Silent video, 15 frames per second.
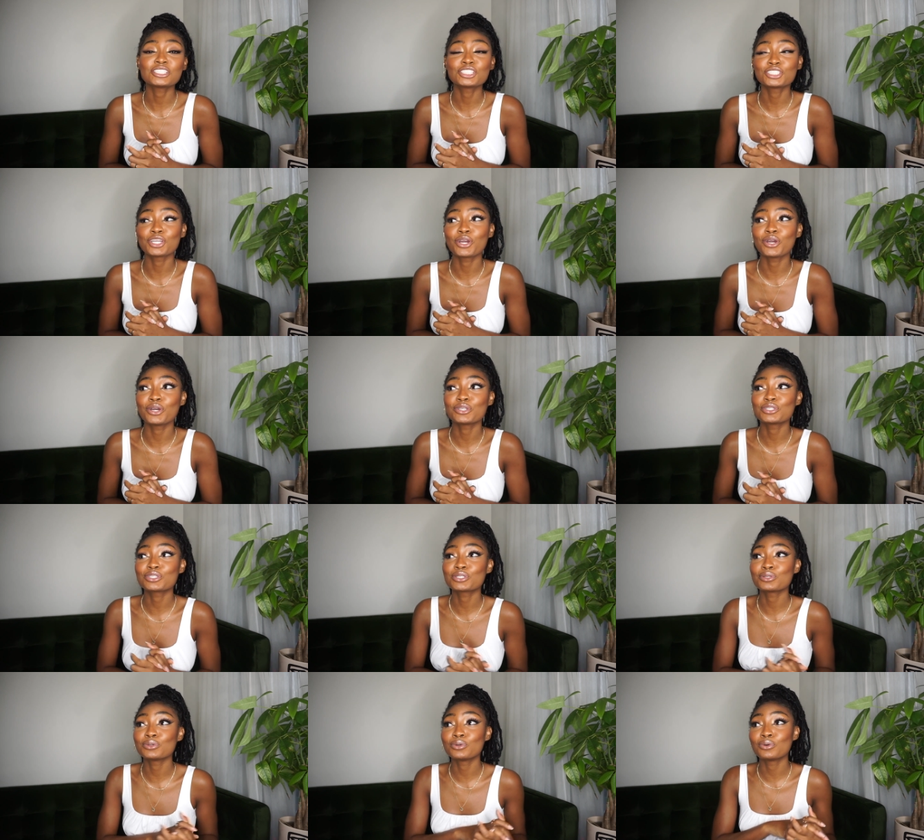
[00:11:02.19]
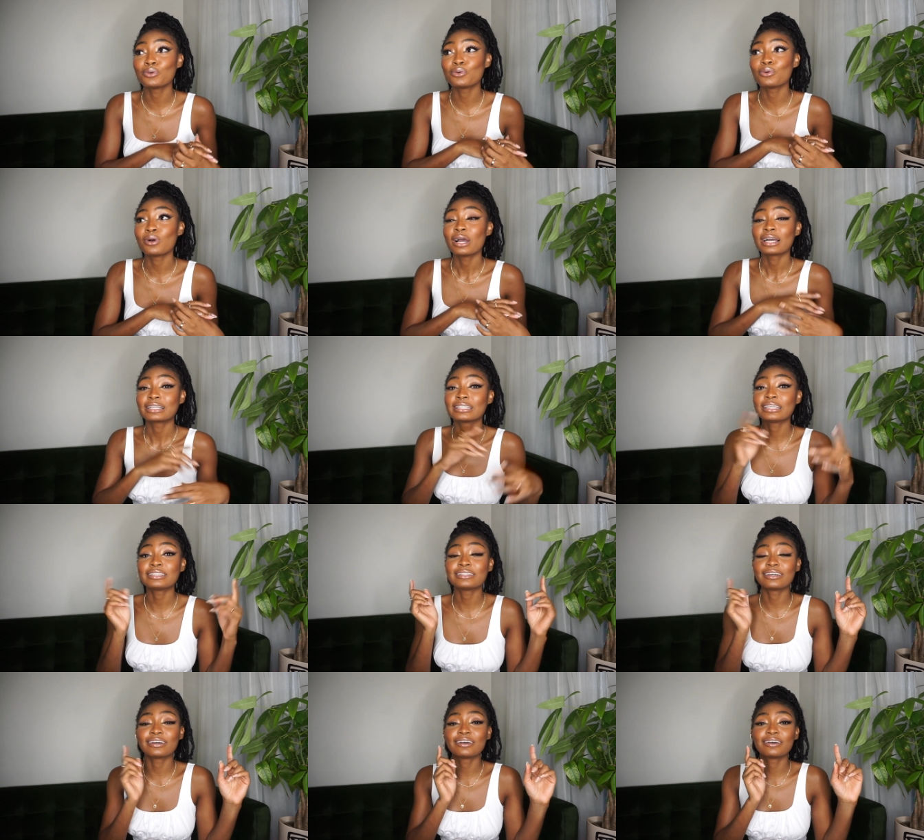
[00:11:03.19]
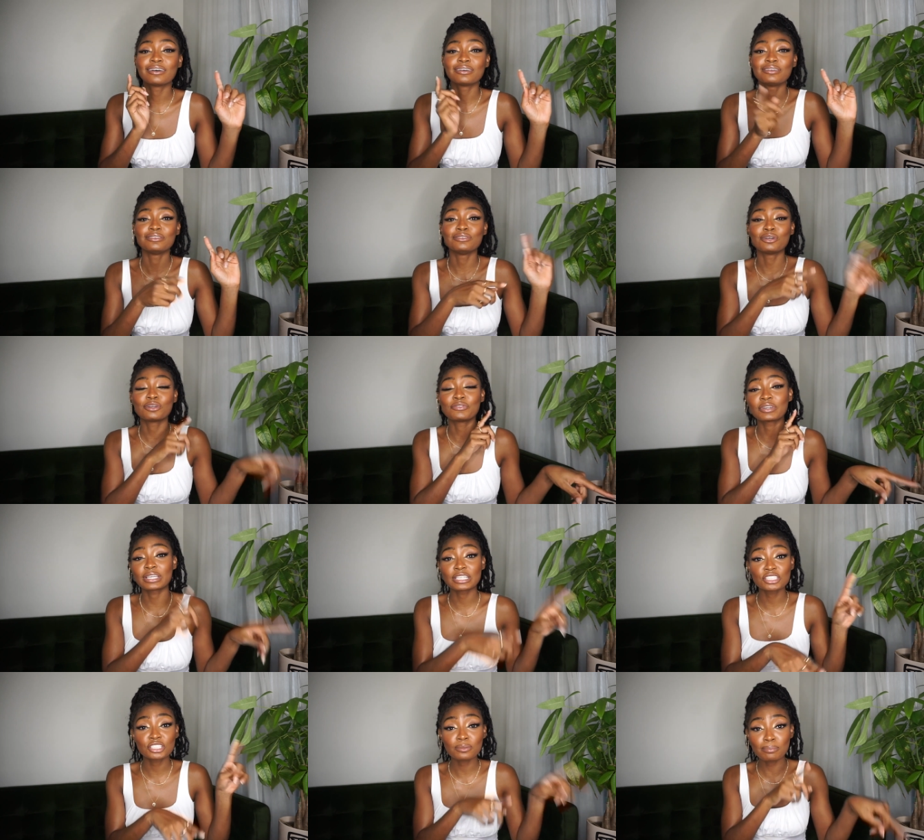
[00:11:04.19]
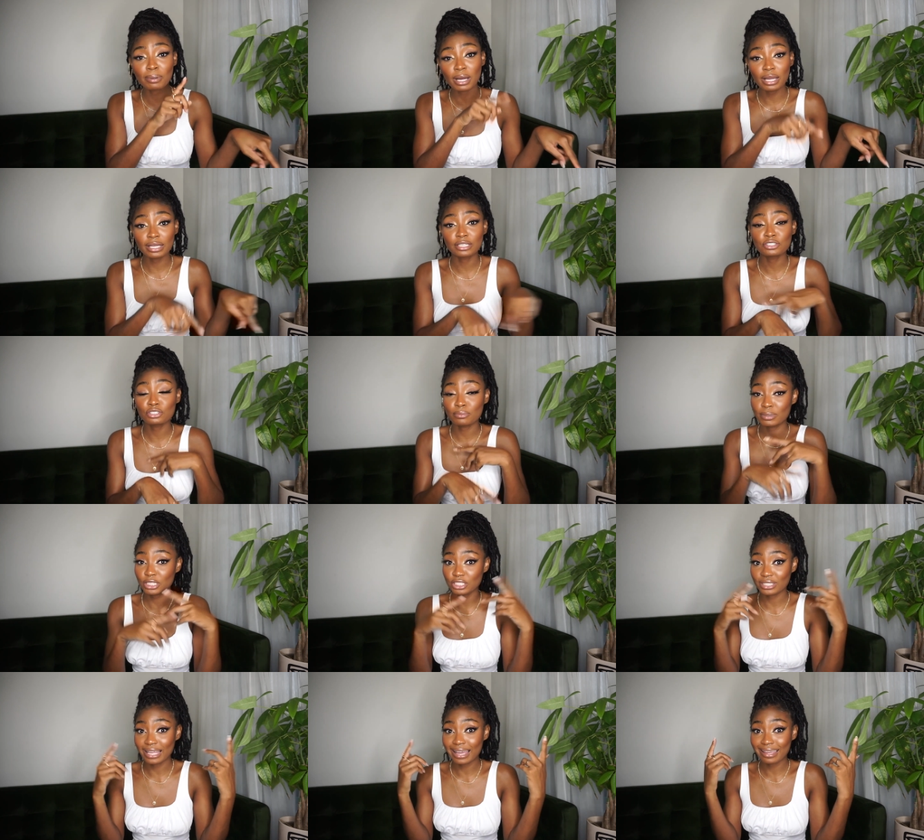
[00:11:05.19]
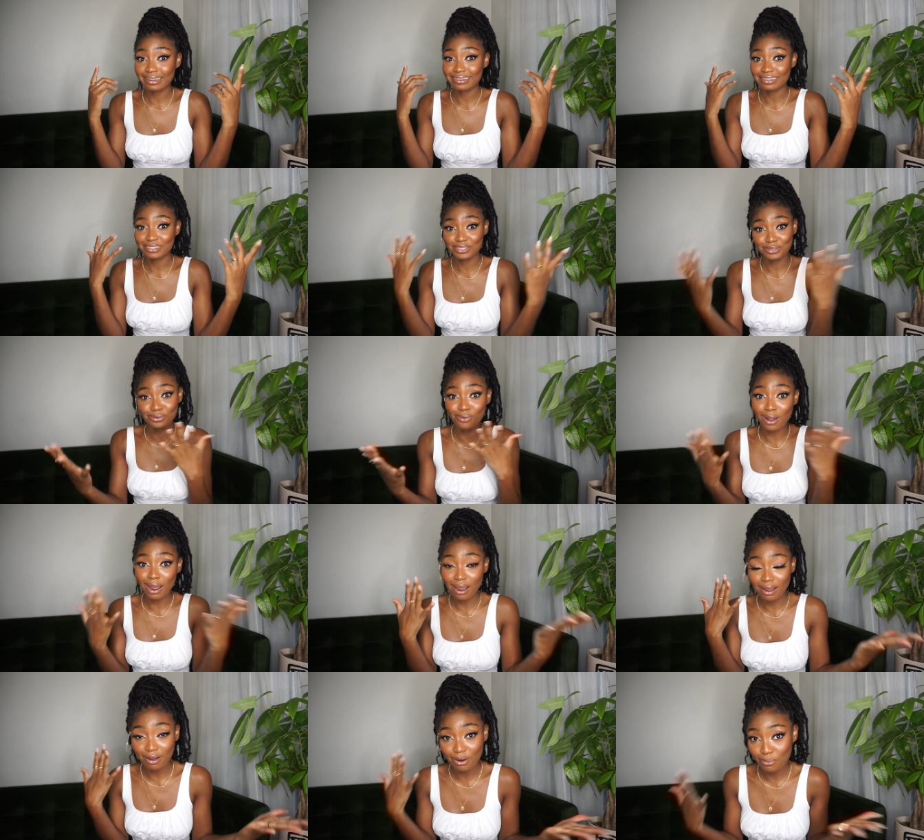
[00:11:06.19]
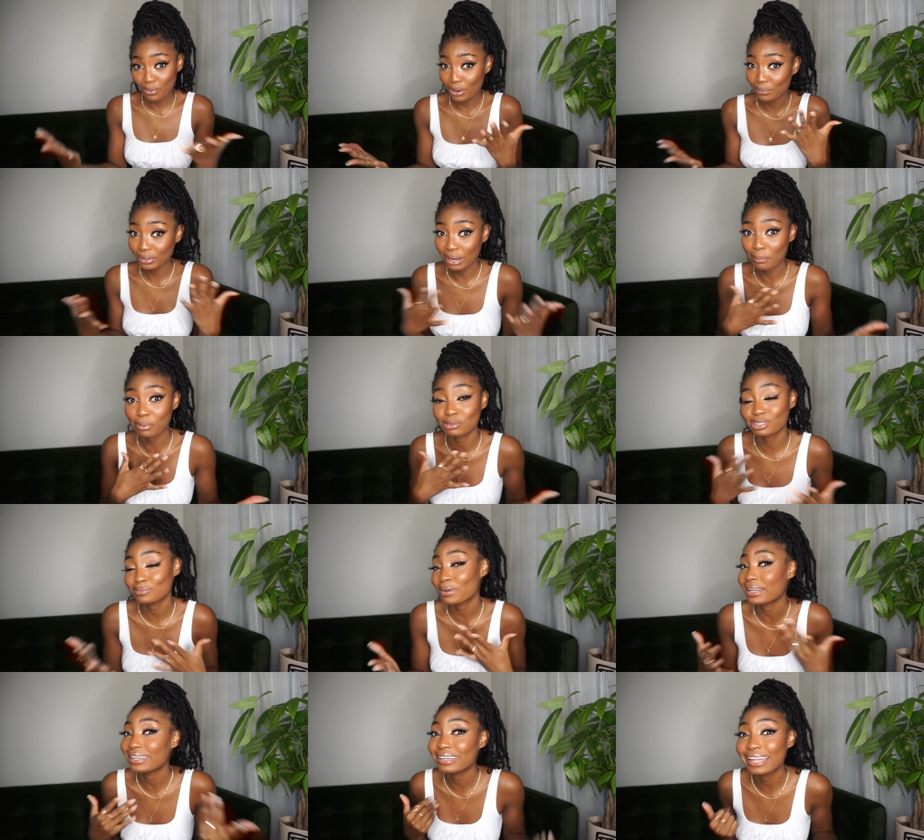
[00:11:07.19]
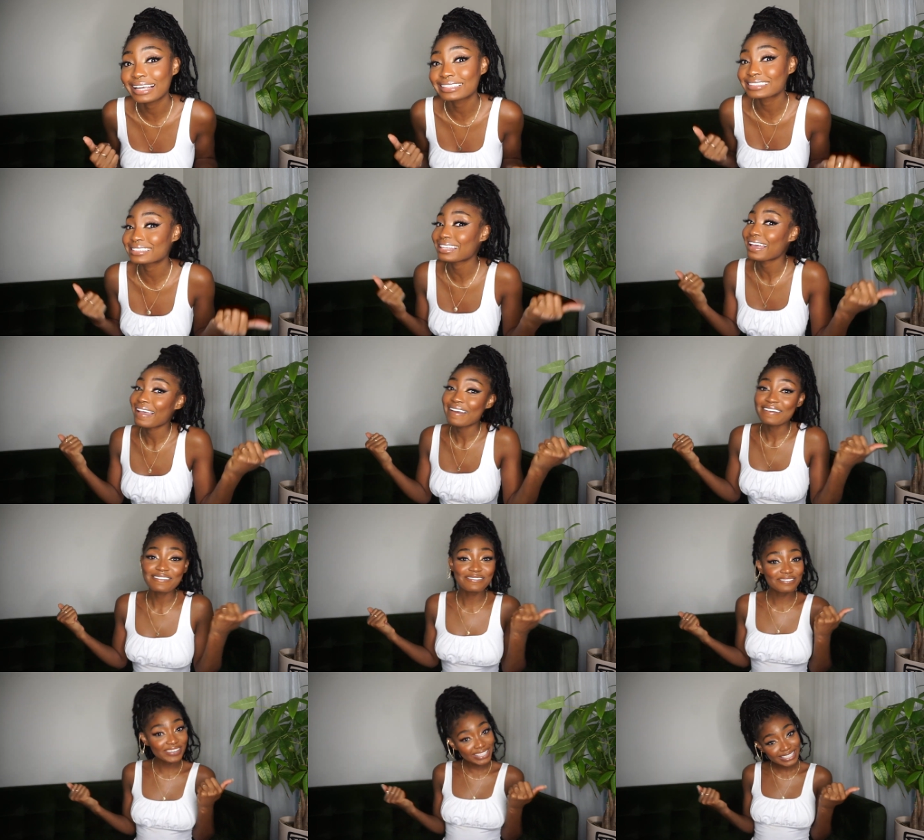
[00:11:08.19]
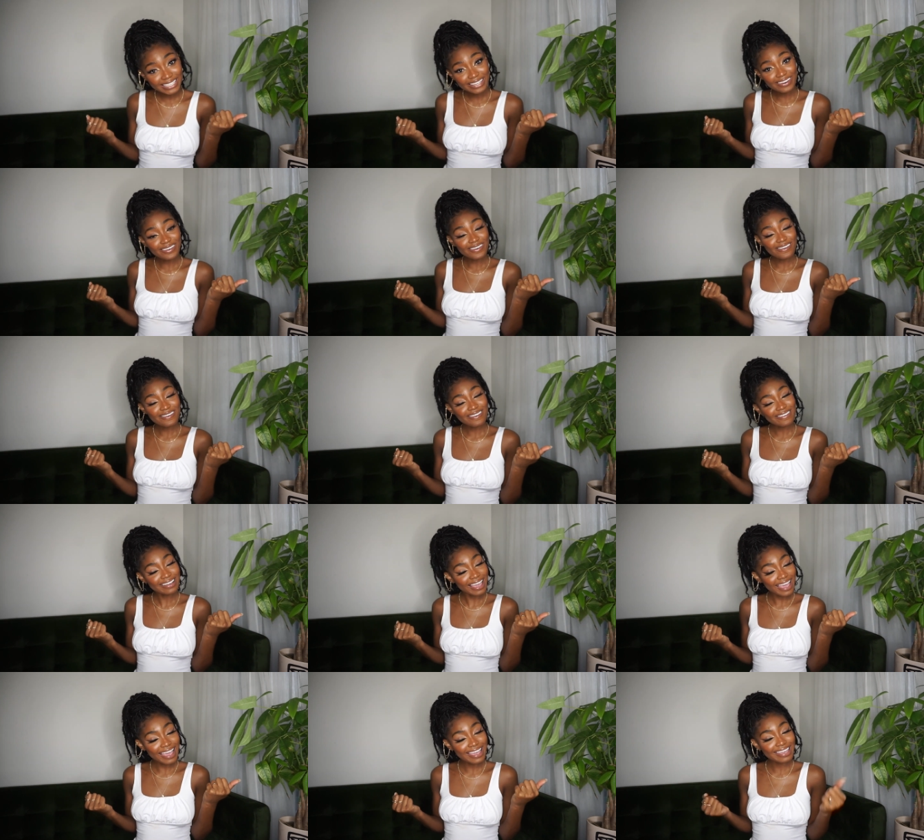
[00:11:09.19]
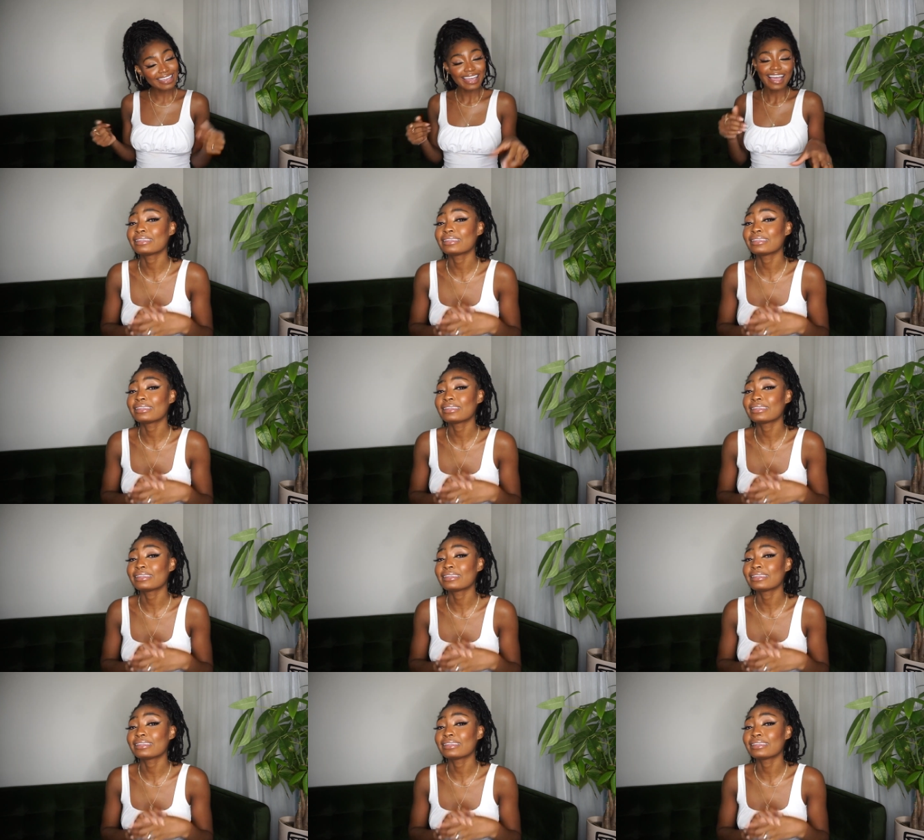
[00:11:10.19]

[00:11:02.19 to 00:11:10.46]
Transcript: sure to click the notification button to make sure that you are aware when I post my next video, okay?